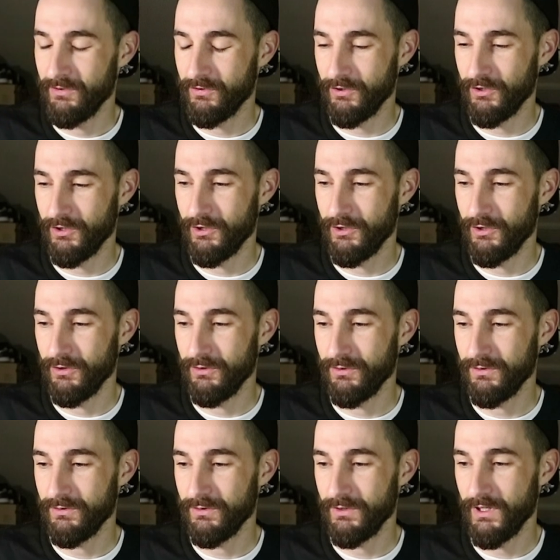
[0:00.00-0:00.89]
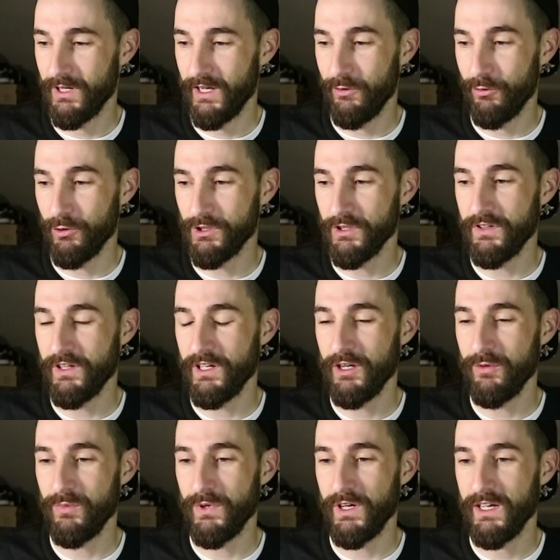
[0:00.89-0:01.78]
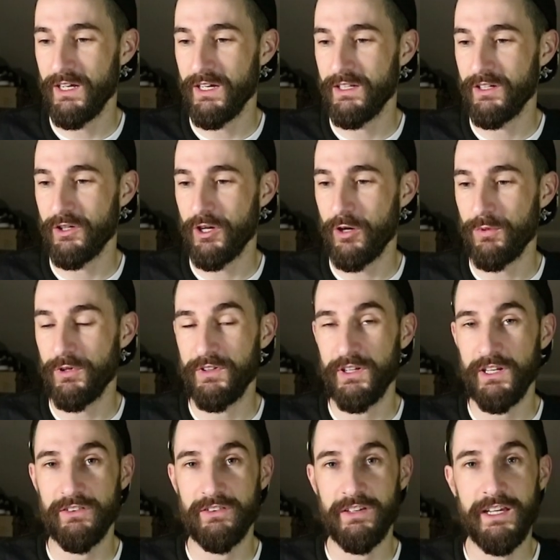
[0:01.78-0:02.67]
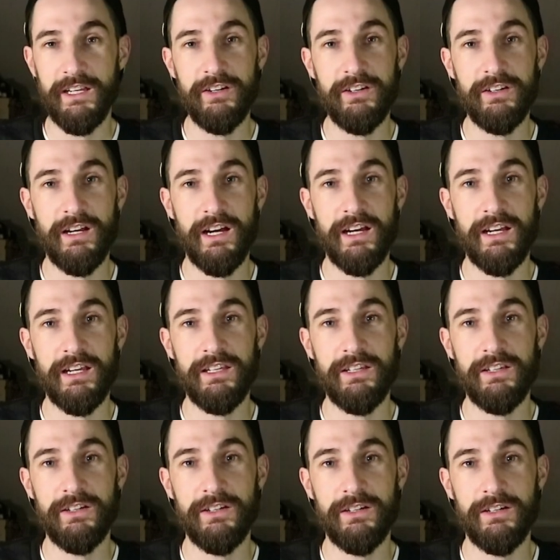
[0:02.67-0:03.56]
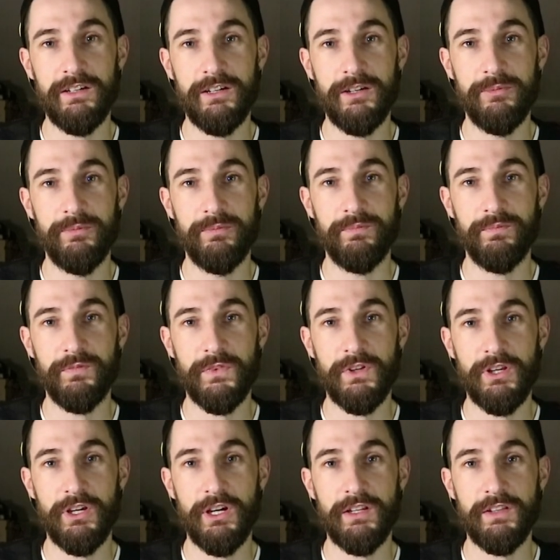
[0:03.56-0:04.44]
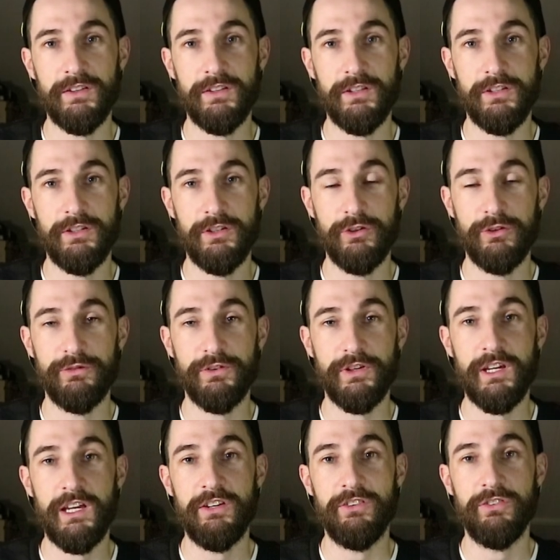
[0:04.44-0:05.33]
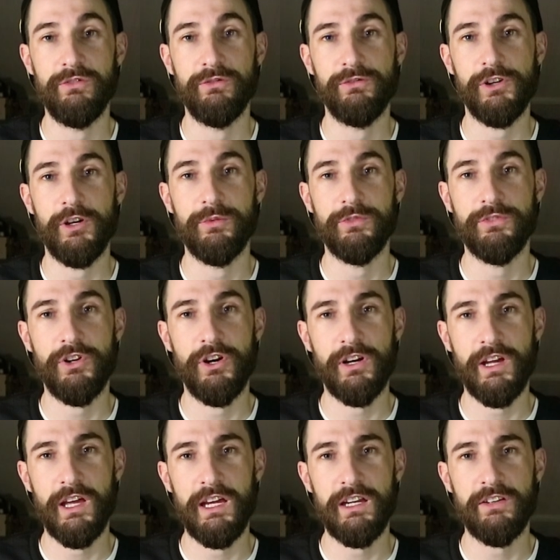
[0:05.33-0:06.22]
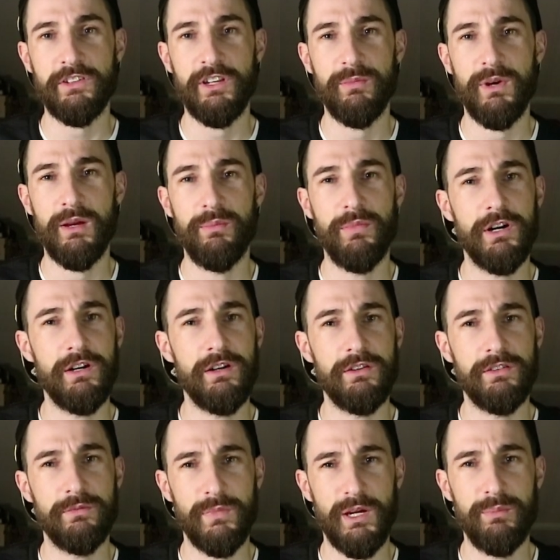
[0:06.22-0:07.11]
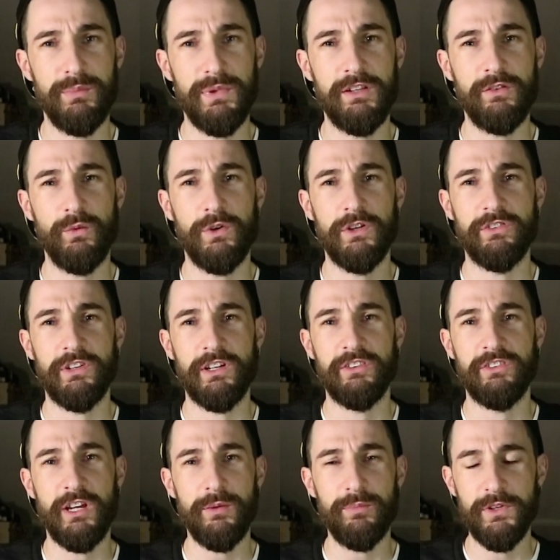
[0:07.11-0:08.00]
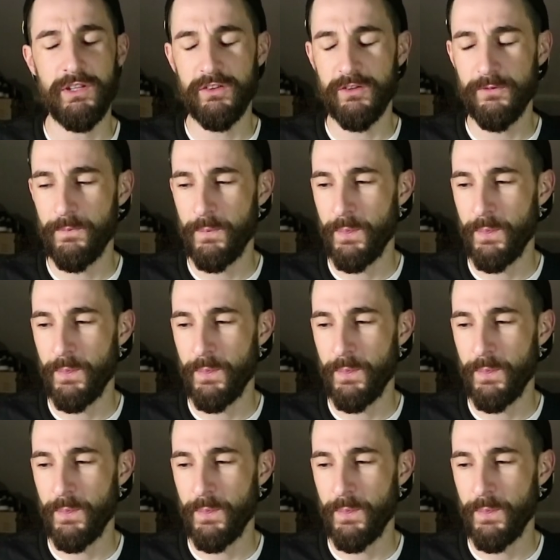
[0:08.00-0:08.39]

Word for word: So I ordered them, and a couple of days later I got the notification from StockX that my bid was accepted.